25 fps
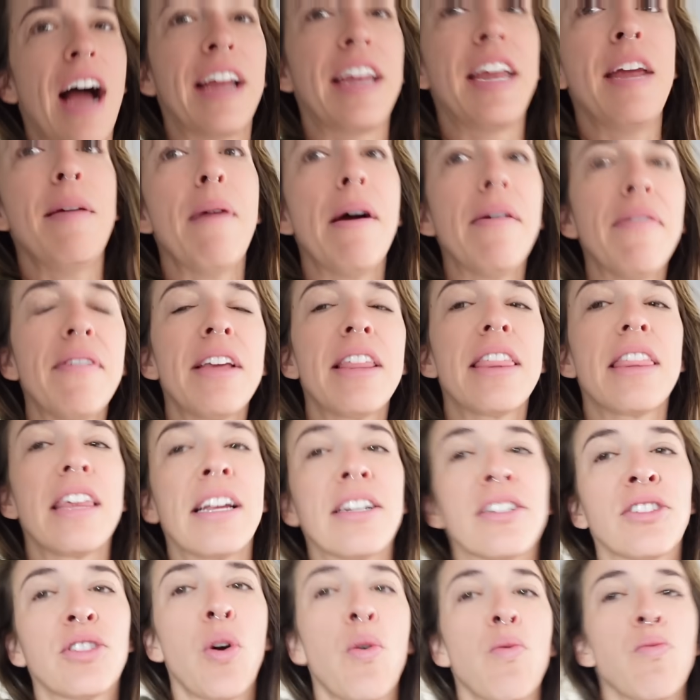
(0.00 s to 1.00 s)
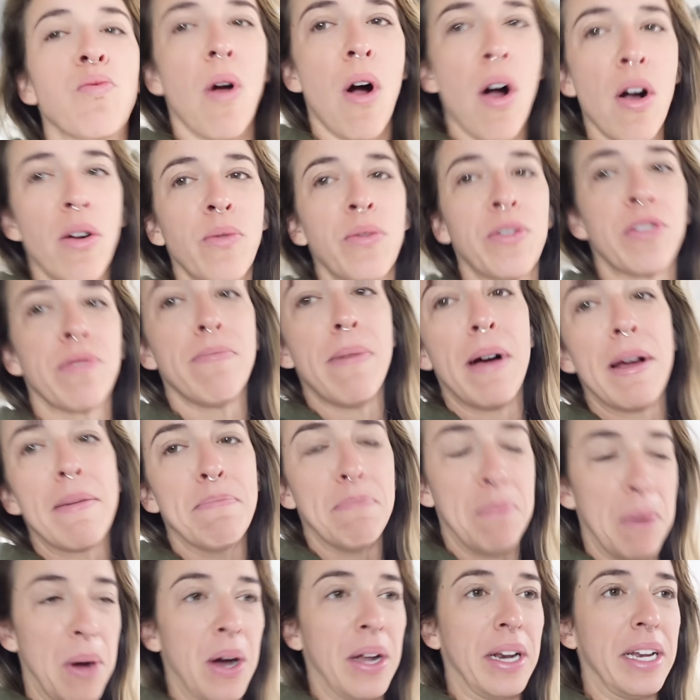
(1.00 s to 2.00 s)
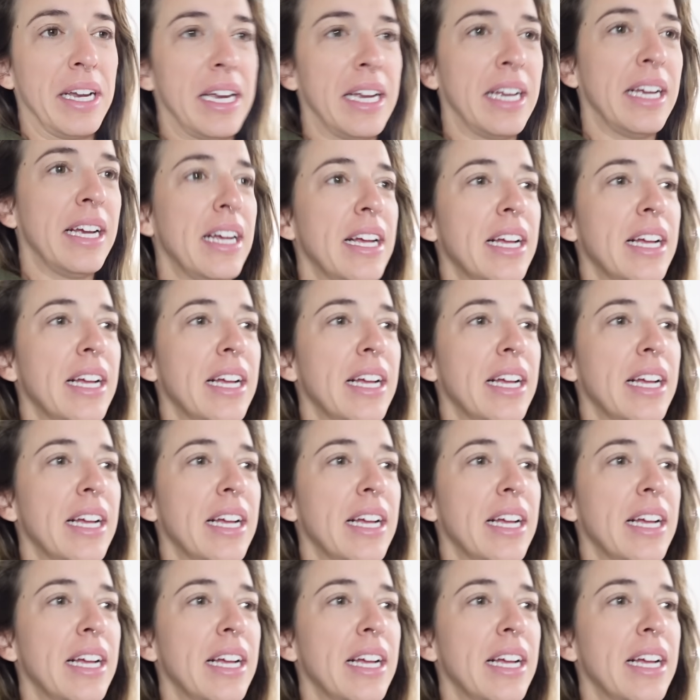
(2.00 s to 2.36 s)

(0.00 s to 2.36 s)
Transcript: I keep having things go wrong with my body.